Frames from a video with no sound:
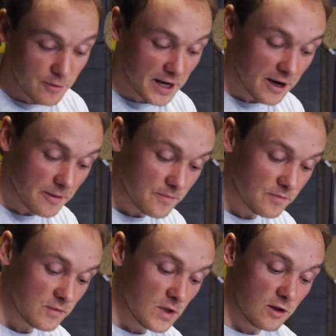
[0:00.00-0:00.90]
Why not?
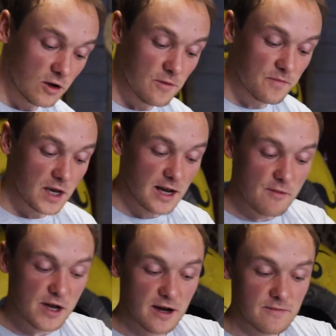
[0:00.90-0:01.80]
Cool. And there
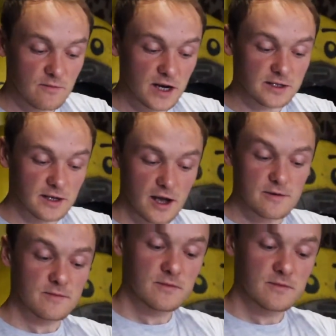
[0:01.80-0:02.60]
we are, ready to go.